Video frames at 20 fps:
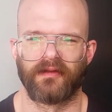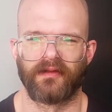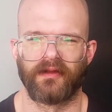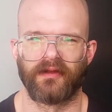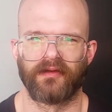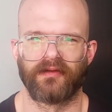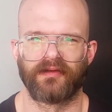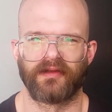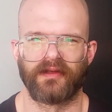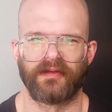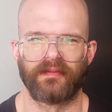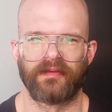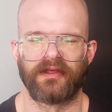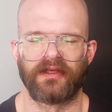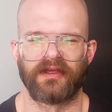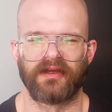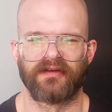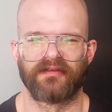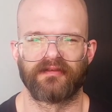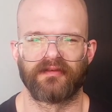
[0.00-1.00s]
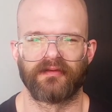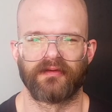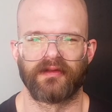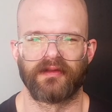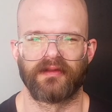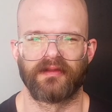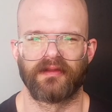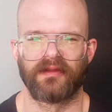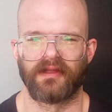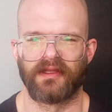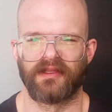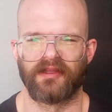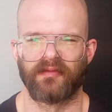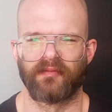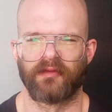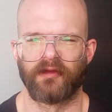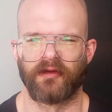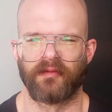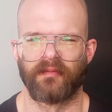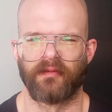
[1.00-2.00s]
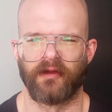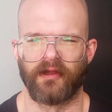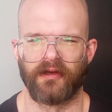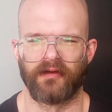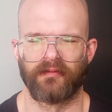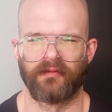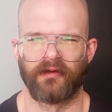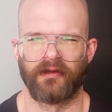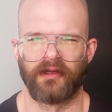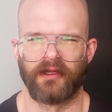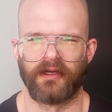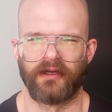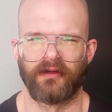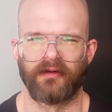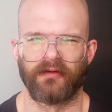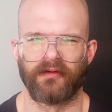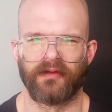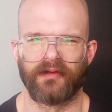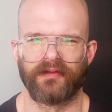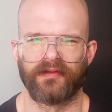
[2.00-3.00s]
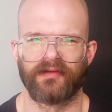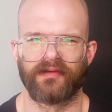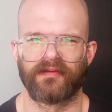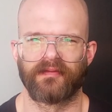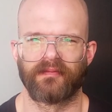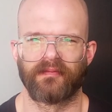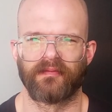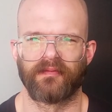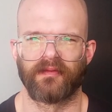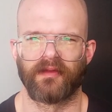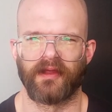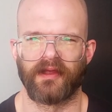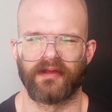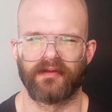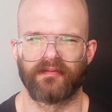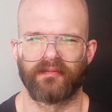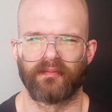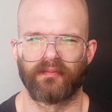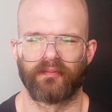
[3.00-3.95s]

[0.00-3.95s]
Those I'd be careful with. Like the Beard Brand one, I know is like